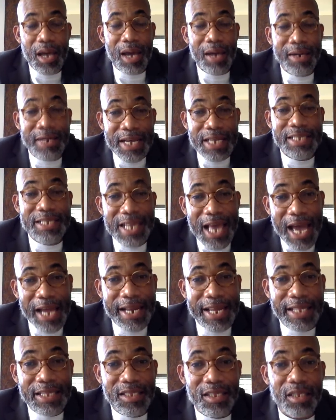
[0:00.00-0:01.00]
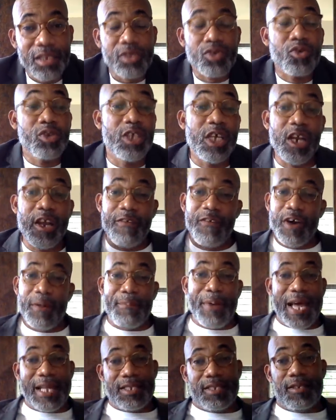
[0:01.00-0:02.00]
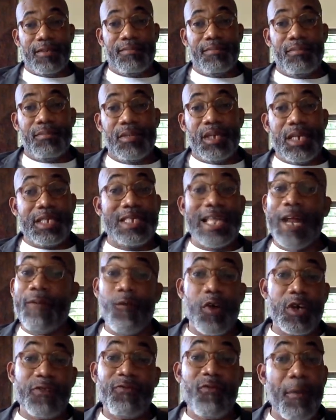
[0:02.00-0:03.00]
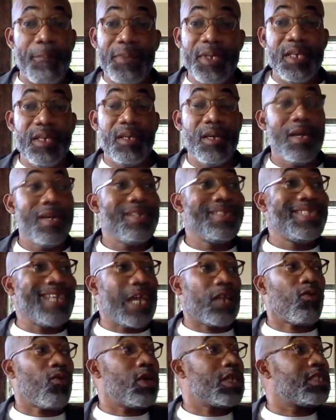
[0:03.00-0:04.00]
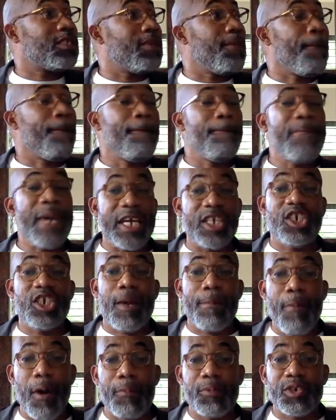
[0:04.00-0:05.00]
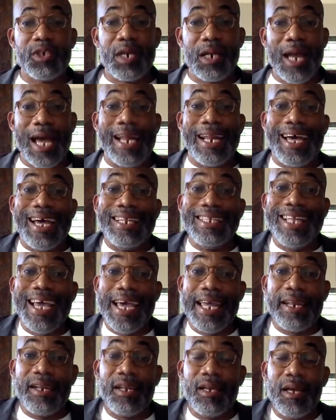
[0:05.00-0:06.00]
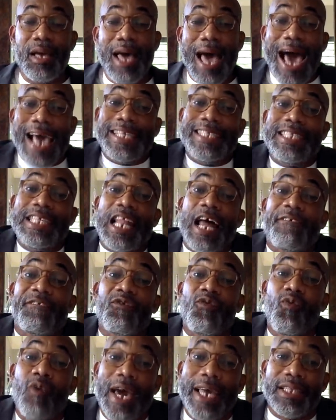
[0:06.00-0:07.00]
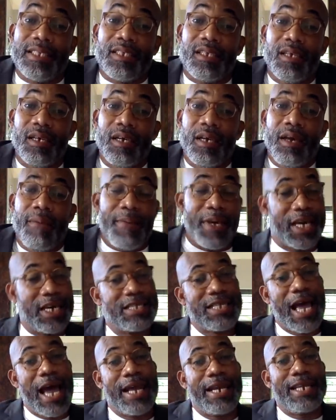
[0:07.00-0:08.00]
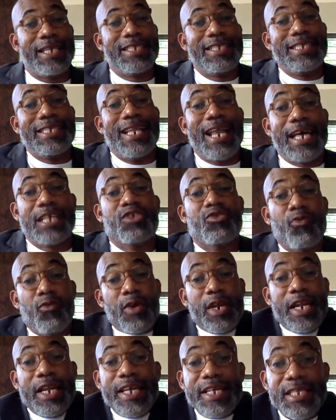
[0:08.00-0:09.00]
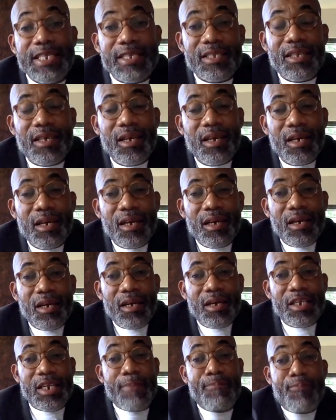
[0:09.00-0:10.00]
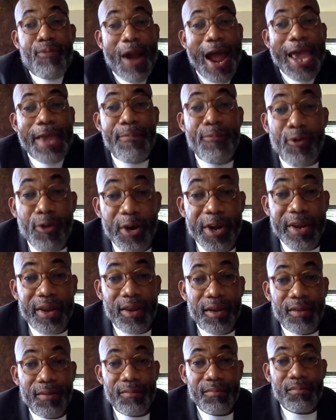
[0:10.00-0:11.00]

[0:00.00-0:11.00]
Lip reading: Nurse Annette, to deliver part. Because that was for me, that was the major bombshell. And then, I still have to wait, because Annette still has to release the bribery